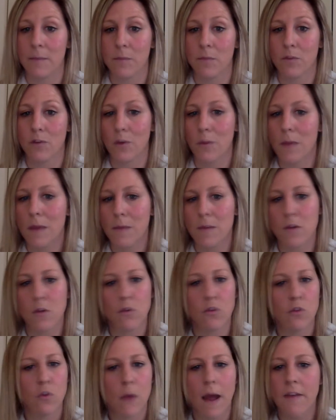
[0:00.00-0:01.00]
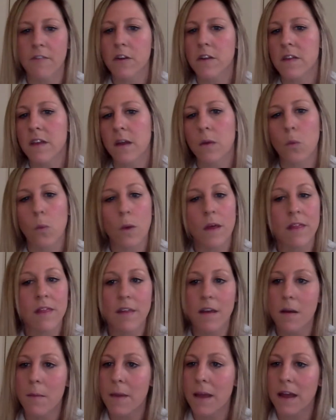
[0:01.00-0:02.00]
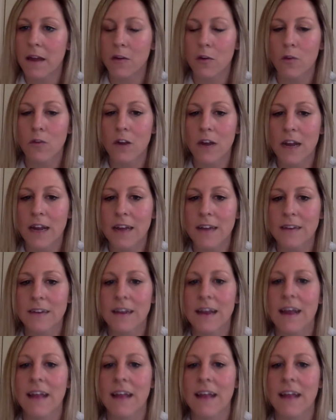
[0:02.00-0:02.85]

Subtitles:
So maybe you do everything with them hand over hand,